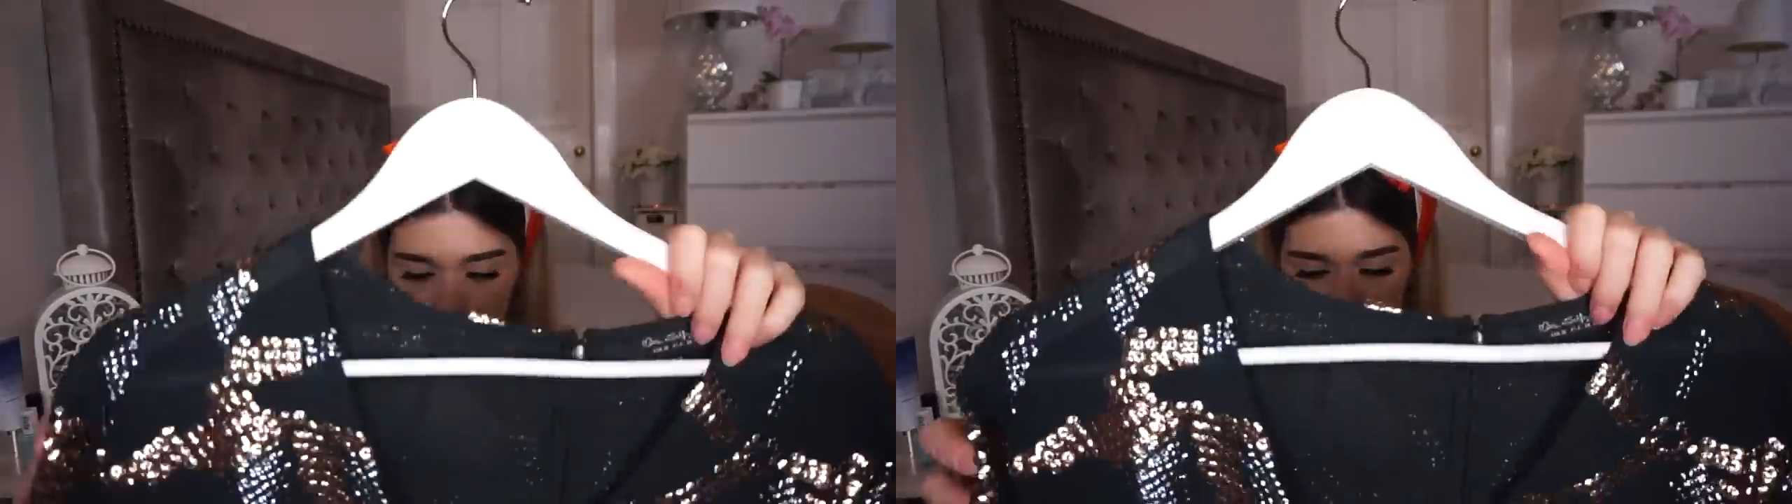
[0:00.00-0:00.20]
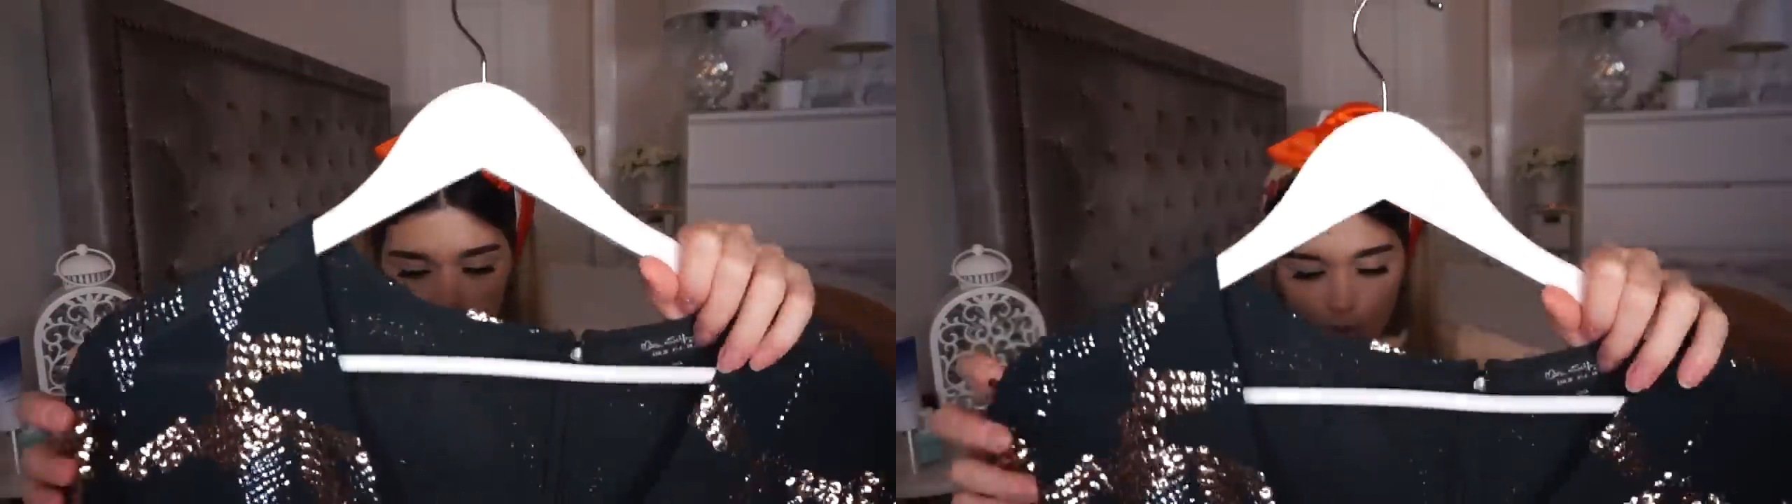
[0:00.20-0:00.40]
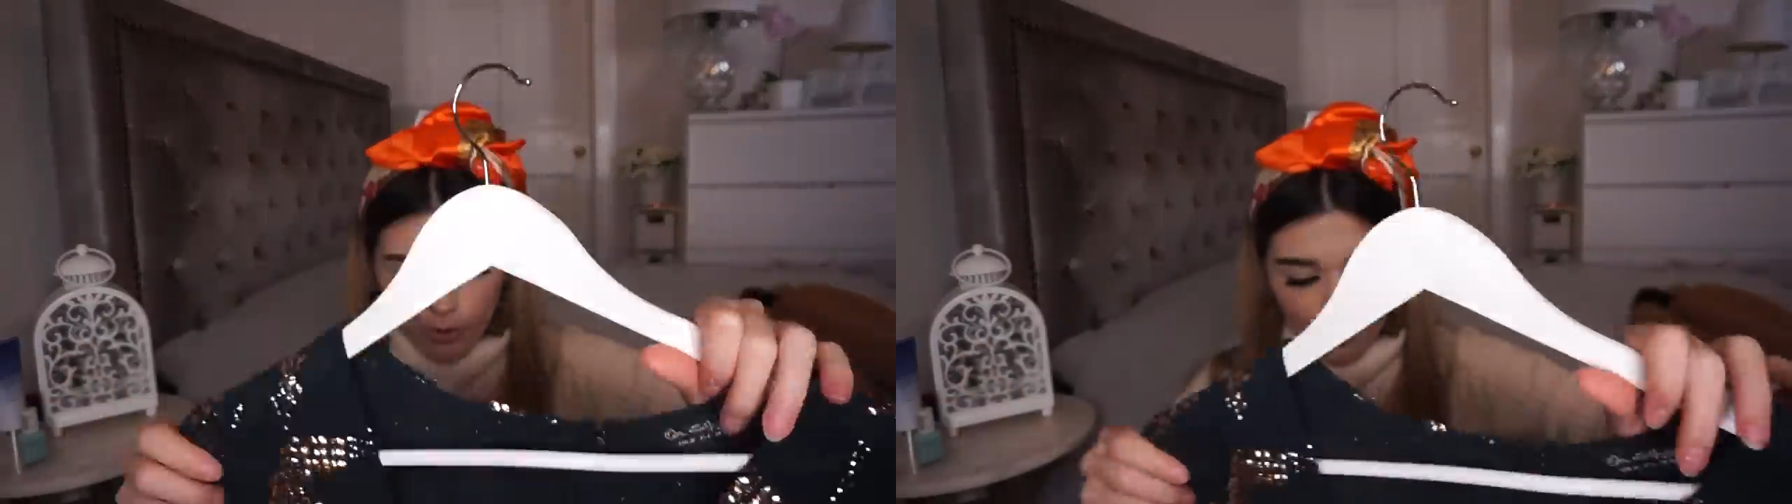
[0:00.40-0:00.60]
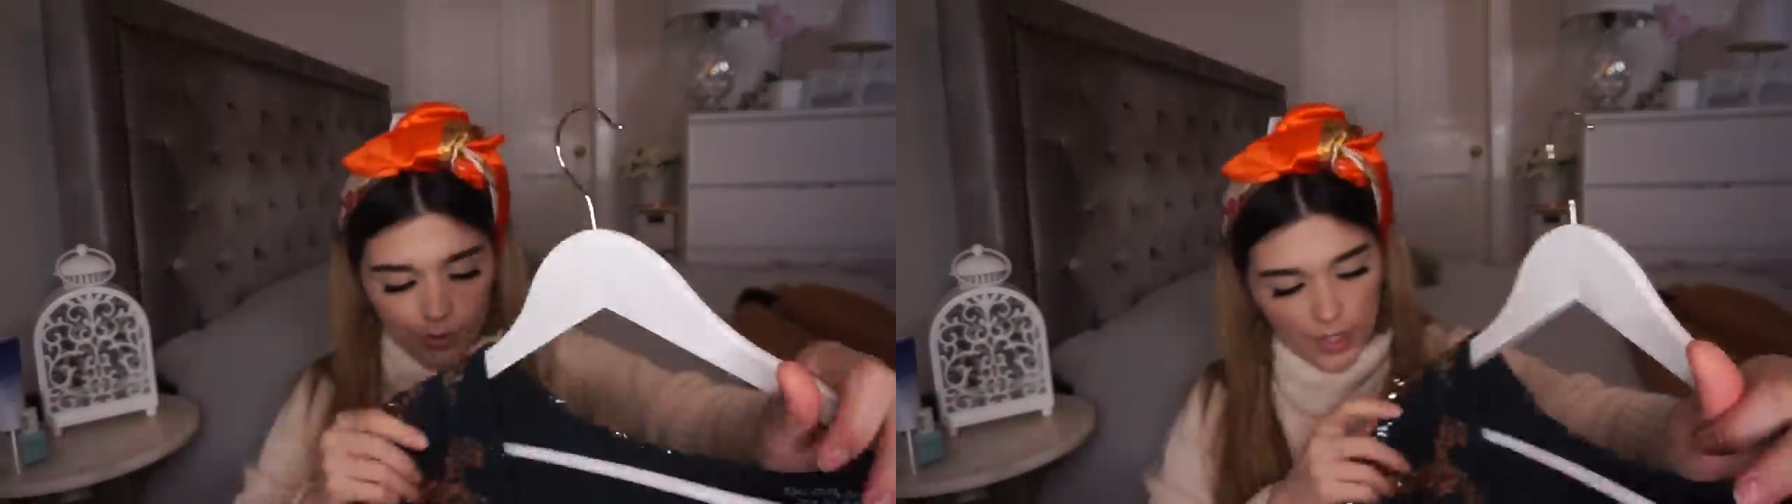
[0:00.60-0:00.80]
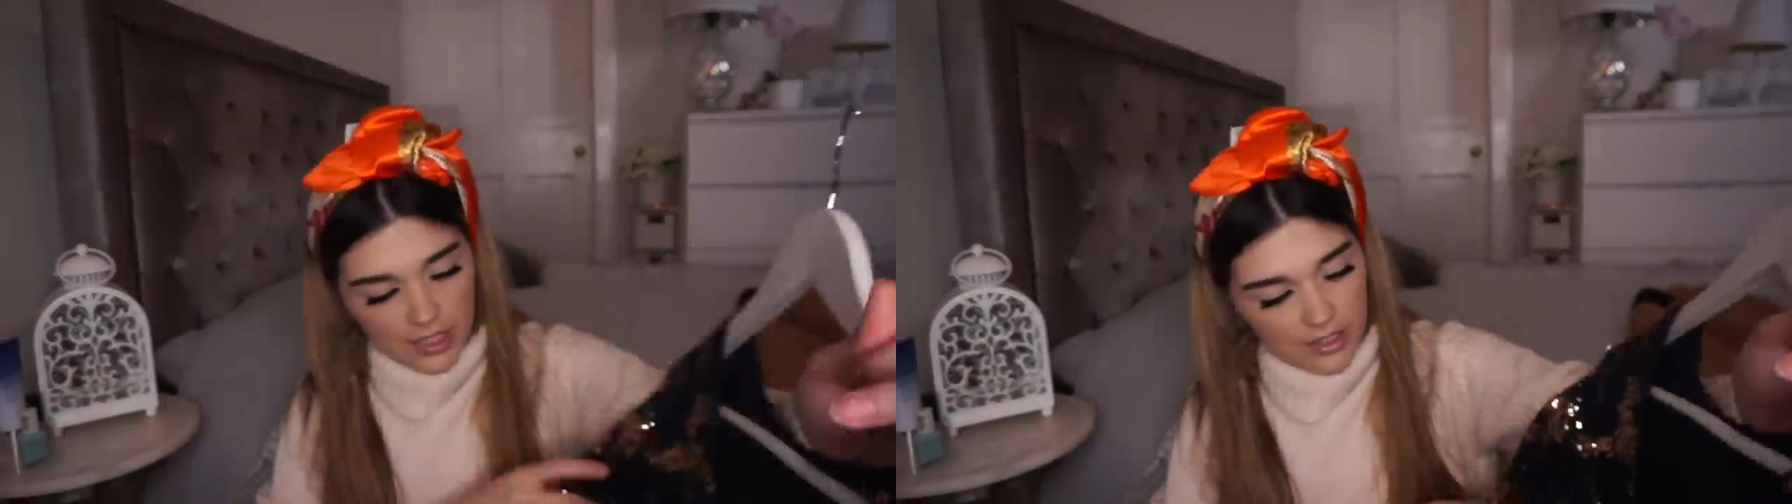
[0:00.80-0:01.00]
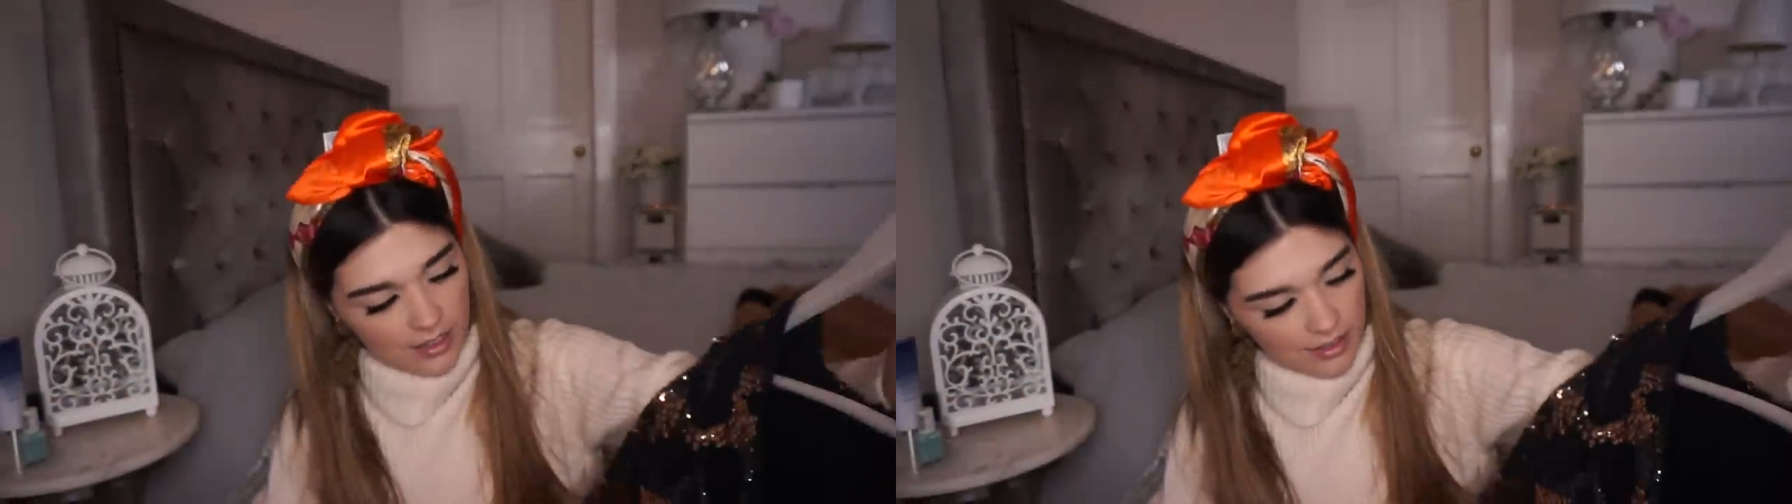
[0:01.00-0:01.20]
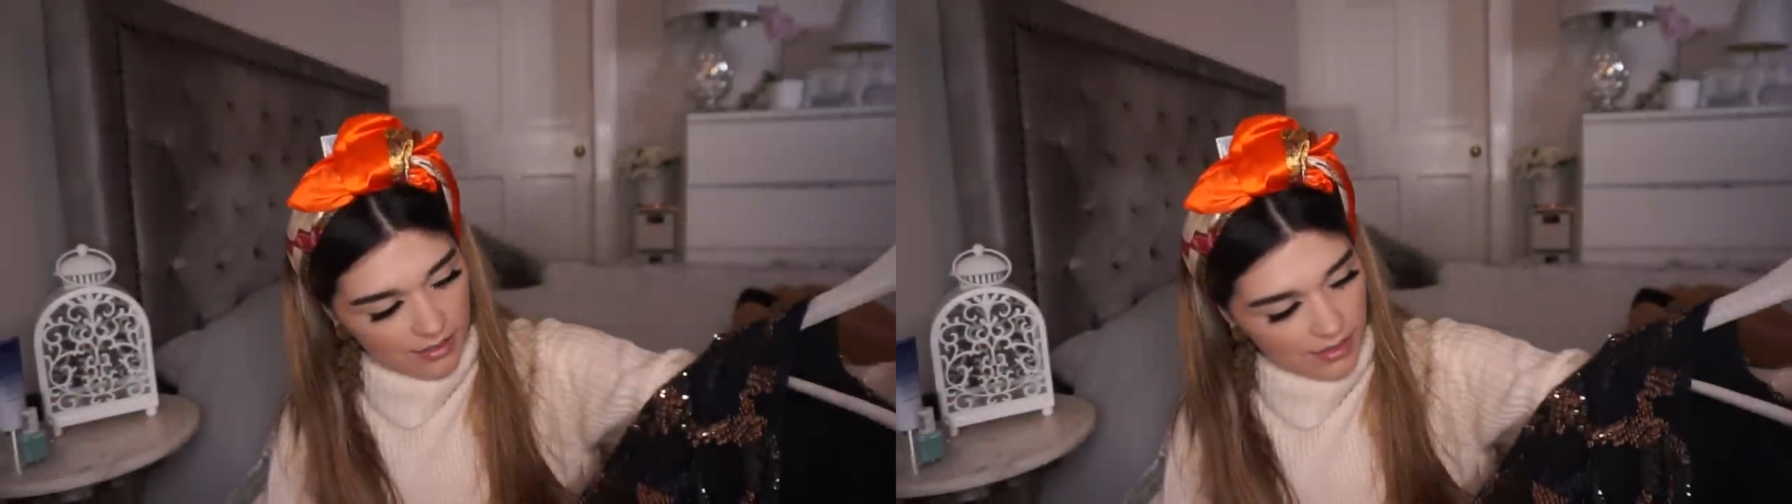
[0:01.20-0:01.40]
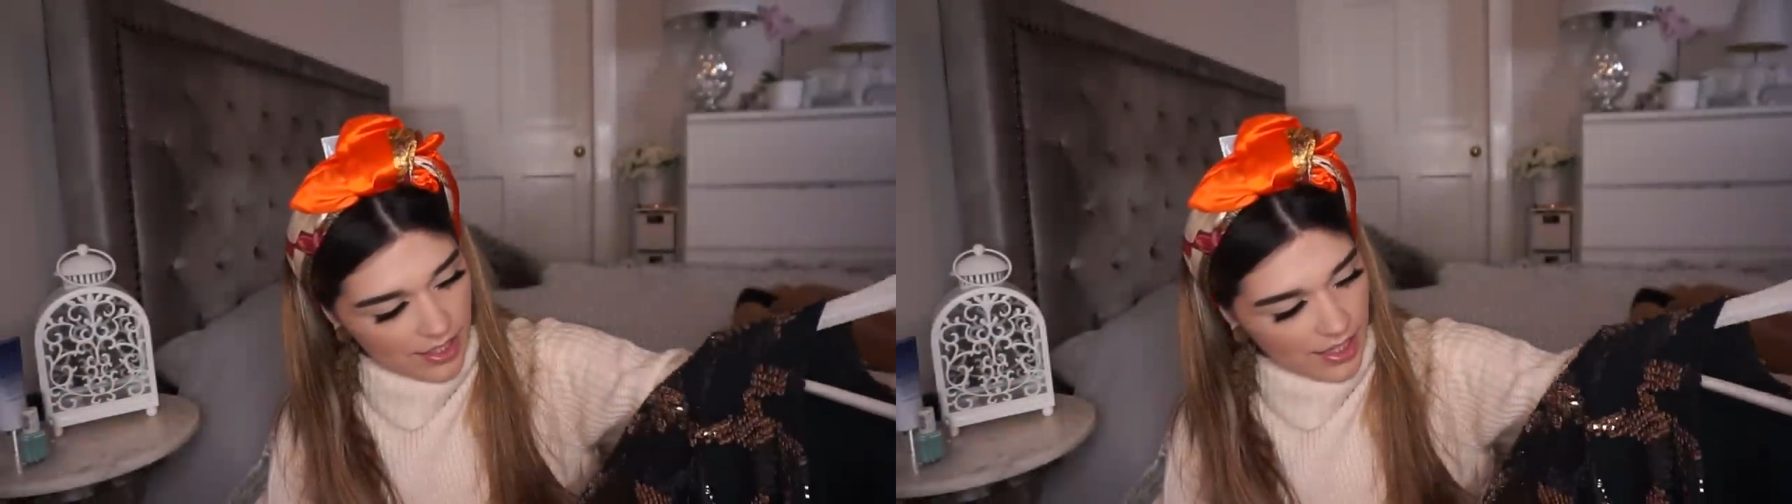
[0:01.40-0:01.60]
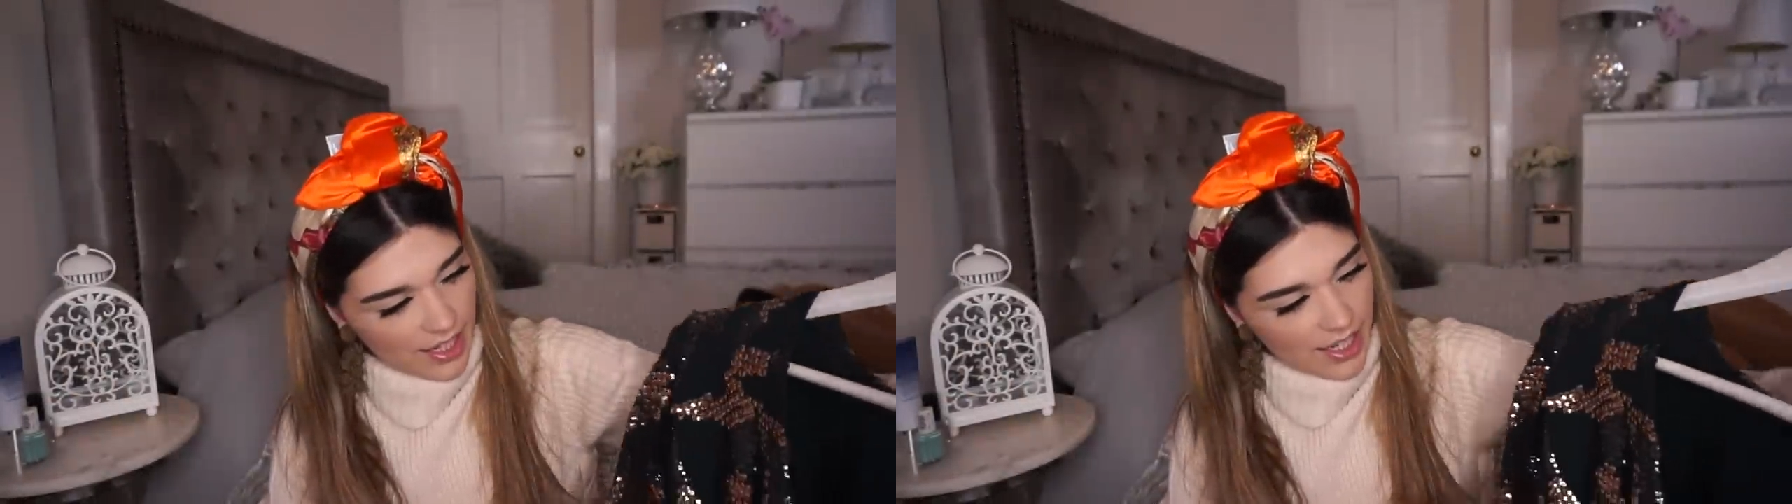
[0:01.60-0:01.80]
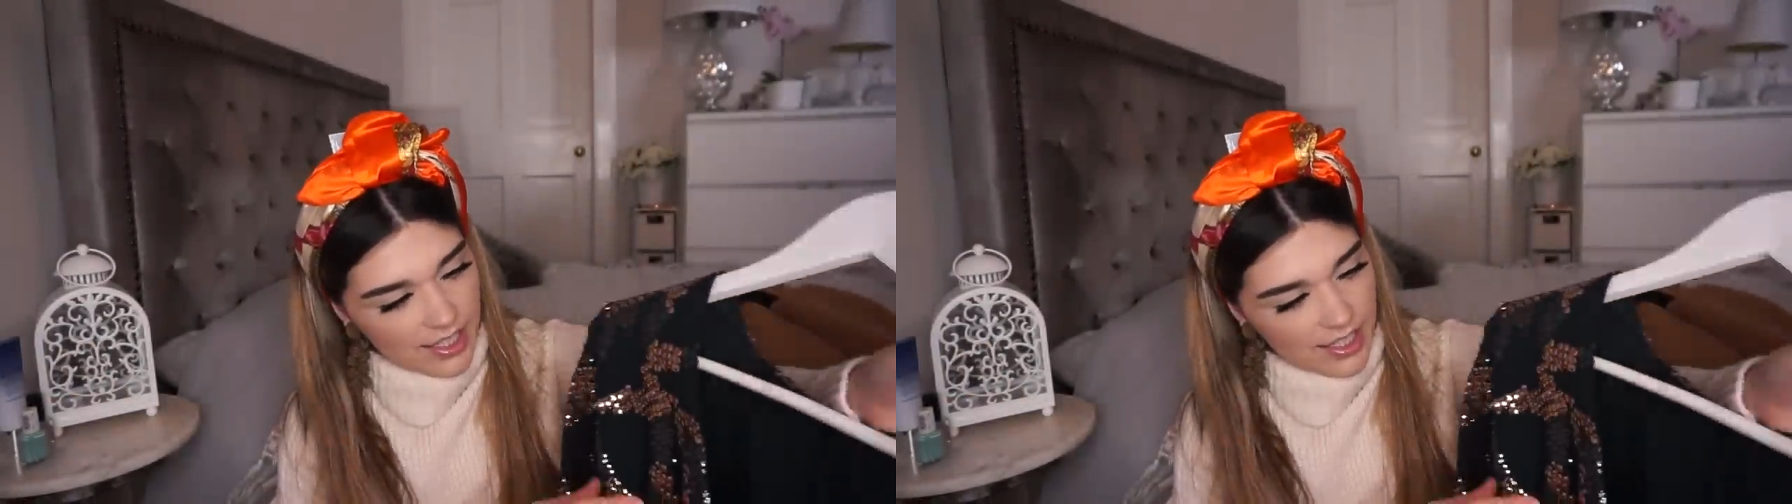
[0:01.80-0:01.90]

So it's like